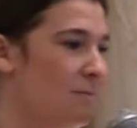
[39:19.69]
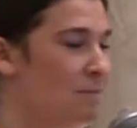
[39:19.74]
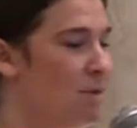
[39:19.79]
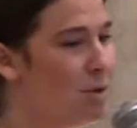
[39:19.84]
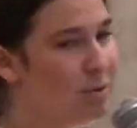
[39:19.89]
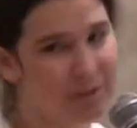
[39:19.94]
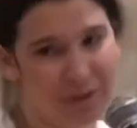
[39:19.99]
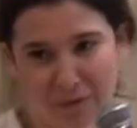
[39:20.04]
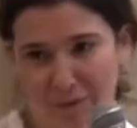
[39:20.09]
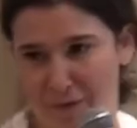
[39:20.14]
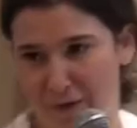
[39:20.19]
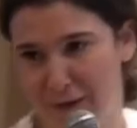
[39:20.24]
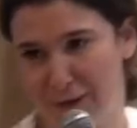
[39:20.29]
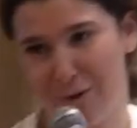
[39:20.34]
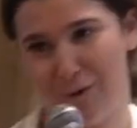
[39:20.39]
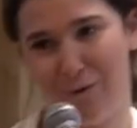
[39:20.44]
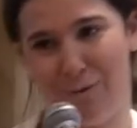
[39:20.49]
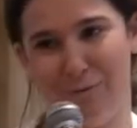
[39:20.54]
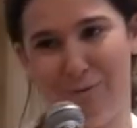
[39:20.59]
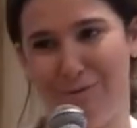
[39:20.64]
music
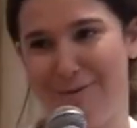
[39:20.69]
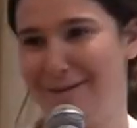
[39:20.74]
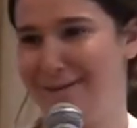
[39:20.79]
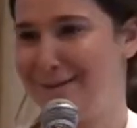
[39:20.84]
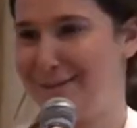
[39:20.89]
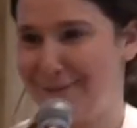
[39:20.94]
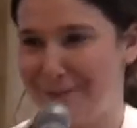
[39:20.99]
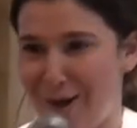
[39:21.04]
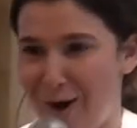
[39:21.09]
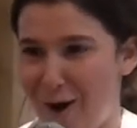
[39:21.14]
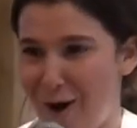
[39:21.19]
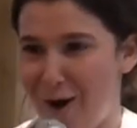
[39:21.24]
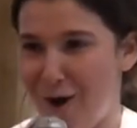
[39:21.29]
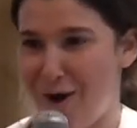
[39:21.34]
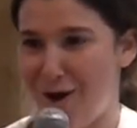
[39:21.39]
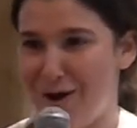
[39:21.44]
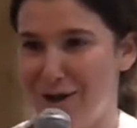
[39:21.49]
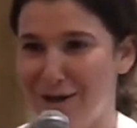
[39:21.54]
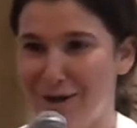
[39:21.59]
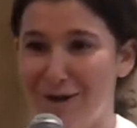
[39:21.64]
videos and
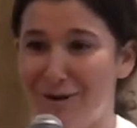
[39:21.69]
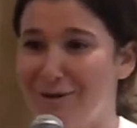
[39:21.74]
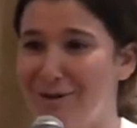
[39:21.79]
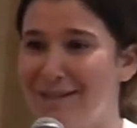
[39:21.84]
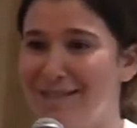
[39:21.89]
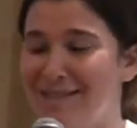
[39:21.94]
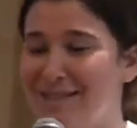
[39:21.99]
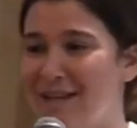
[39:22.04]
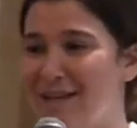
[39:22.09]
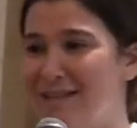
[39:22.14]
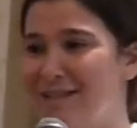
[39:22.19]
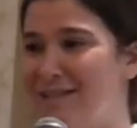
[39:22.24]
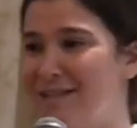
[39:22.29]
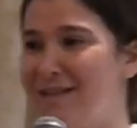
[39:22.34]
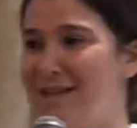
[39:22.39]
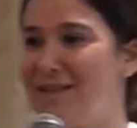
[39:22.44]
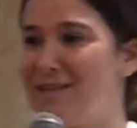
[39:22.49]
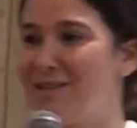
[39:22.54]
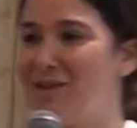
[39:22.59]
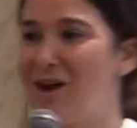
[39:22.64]
saw you know it's
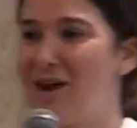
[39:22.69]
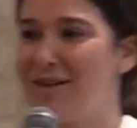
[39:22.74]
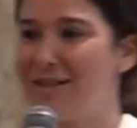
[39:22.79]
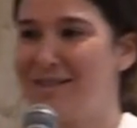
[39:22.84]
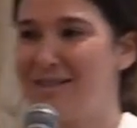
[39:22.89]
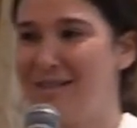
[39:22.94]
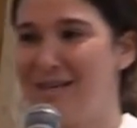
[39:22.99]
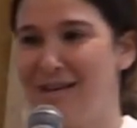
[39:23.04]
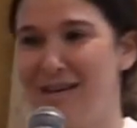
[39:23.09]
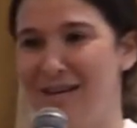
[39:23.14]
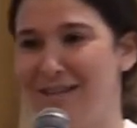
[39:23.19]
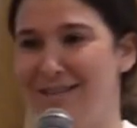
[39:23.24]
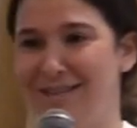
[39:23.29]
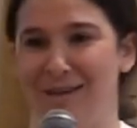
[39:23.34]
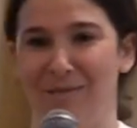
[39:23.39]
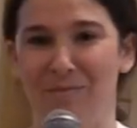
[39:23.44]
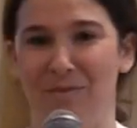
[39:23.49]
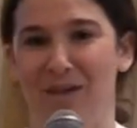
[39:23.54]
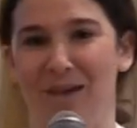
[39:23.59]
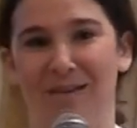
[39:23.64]
it's it's not seen as
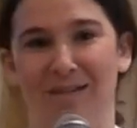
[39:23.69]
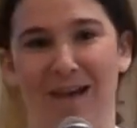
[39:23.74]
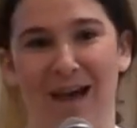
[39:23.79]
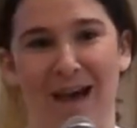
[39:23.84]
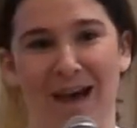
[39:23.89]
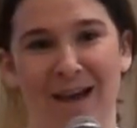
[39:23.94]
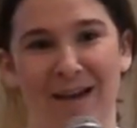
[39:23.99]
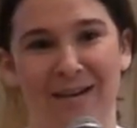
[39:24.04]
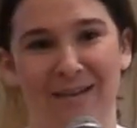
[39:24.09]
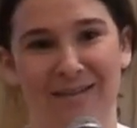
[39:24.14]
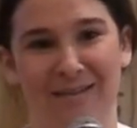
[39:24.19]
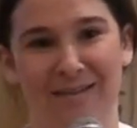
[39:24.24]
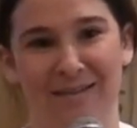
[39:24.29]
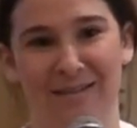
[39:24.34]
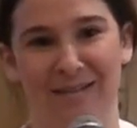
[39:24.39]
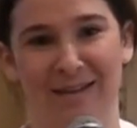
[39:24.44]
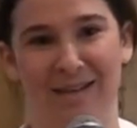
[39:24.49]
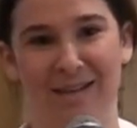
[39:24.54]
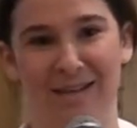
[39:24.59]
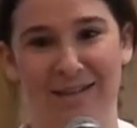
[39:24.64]
something that
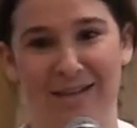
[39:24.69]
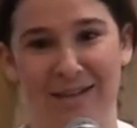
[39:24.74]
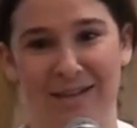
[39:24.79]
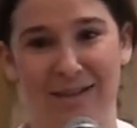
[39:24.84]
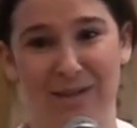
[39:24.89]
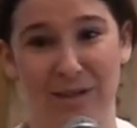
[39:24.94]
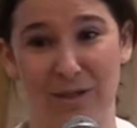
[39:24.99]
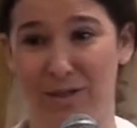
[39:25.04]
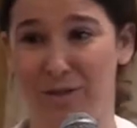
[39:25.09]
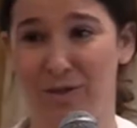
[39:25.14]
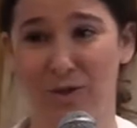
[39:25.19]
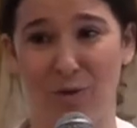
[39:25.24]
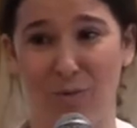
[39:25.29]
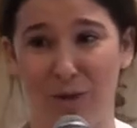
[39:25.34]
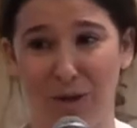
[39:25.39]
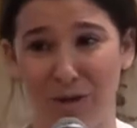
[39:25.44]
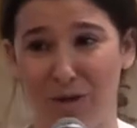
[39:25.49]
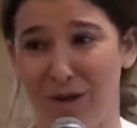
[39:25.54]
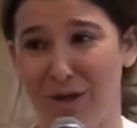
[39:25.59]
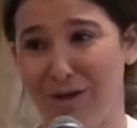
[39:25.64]
is a
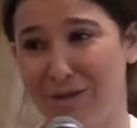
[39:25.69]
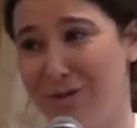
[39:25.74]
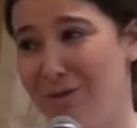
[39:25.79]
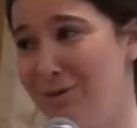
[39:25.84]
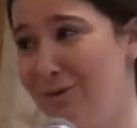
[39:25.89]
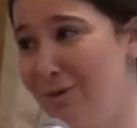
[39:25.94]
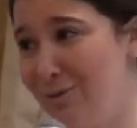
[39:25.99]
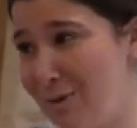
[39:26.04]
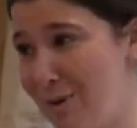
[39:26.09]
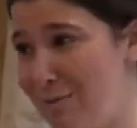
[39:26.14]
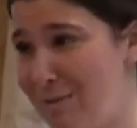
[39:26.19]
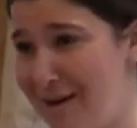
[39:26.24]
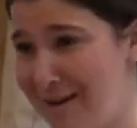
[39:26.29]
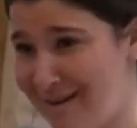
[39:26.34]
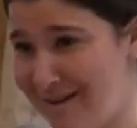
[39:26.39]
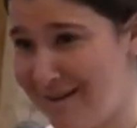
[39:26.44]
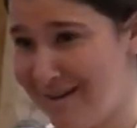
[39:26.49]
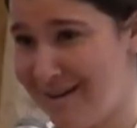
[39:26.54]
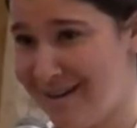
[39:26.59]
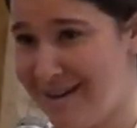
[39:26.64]
disturbing thing to do to
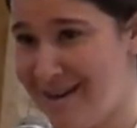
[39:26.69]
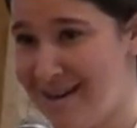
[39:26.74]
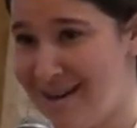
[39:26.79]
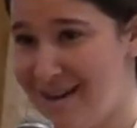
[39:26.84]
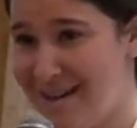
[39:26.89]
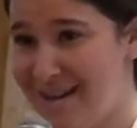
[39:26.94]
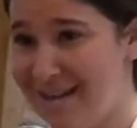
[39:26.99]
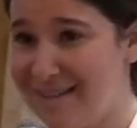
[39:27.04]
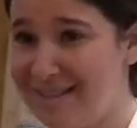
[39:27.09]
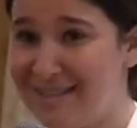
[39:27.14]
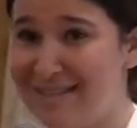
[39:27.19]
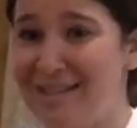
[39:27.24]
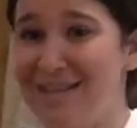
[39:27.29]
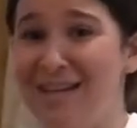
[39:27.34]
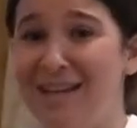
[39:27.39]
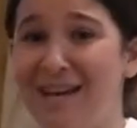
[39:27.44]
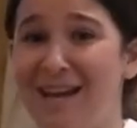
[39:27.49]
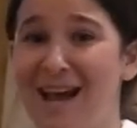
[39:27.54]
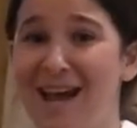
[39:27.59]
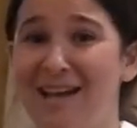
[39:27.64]
women it's
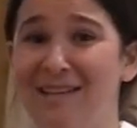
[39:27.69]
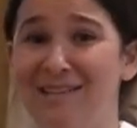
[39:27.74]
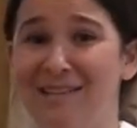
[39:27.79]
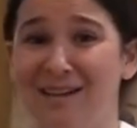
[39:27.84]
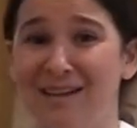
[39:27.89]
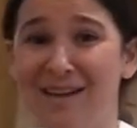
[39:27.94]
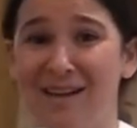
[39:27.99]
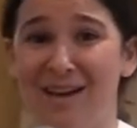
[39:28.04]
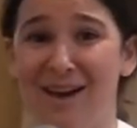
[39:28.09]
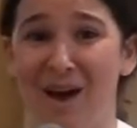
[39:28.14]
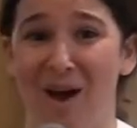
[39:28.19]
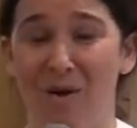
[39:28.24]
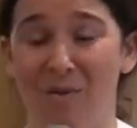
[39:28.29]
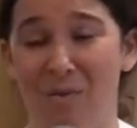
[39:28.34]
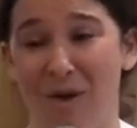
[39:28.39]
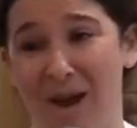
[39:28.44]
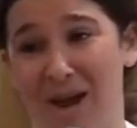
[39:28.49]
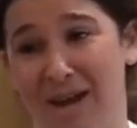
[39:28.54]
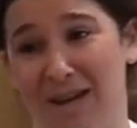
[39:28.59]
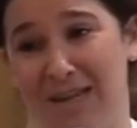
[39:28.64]
seen as a,
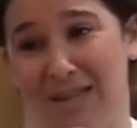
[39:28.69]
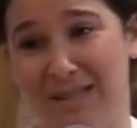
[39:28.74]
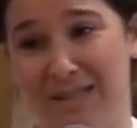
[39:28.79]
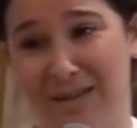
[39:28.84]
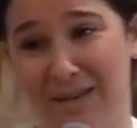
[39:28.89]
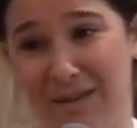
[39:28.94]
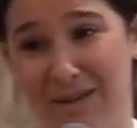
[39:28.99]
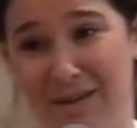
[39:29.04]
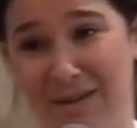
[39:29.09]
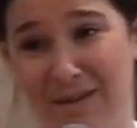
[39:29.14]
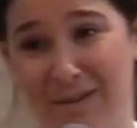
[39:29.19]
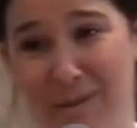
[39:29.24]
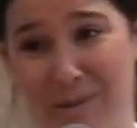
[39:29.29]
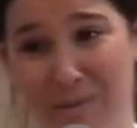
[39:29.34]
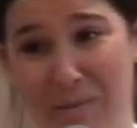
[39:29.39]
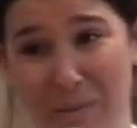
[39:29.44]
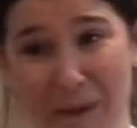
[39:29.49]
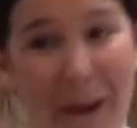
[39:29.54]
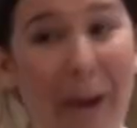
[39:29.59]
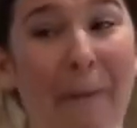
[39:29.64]
a way to
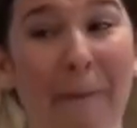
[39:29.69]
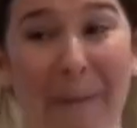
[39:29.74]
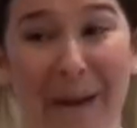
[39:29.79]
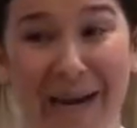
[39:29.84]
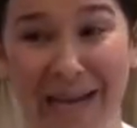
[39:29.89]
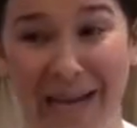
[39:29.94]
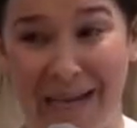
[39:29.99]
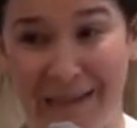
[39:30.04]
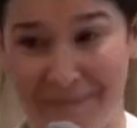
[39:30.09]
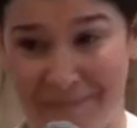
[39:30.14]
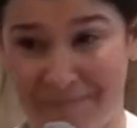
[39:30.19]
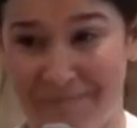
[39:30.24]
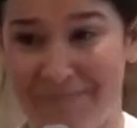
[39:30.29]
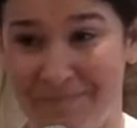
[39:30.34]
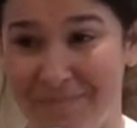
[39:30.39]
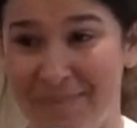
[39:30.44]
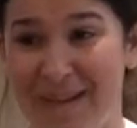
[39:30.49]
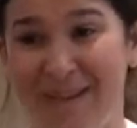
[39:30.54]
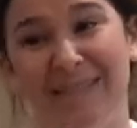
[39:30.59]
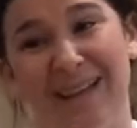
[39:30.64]
make money
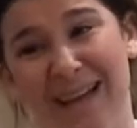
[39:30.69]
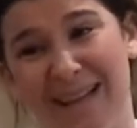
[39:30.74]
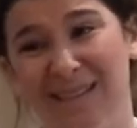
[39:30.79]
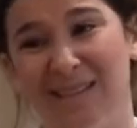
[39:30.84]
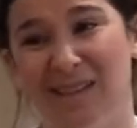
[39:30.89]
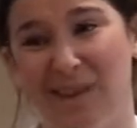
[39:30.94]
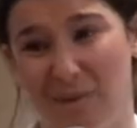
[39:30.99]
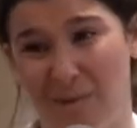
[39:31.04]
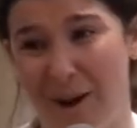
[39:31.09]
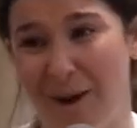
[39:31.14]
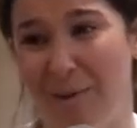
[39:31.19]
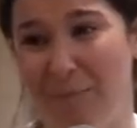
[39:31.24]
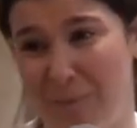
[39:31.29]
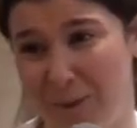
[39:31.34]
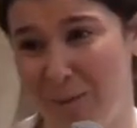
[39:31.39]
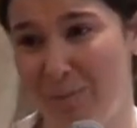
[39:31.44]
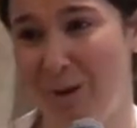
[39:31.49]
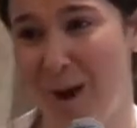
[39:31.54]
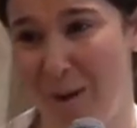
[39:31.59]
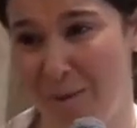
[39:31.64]
and that's
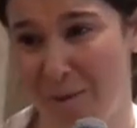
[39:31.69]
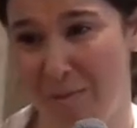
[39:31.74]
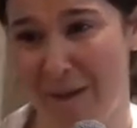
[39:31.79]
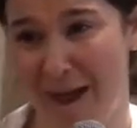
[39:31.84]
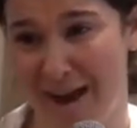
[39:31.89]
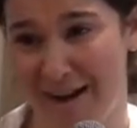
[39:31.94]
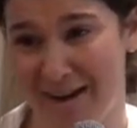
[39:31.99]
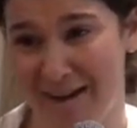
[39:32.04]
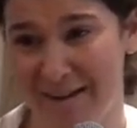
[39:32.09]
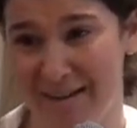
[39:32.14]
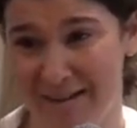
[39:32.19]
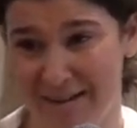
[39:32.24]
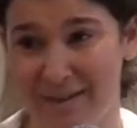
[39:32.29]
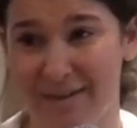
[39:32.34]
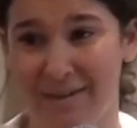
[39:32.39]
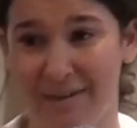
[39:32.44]
incredibly problematic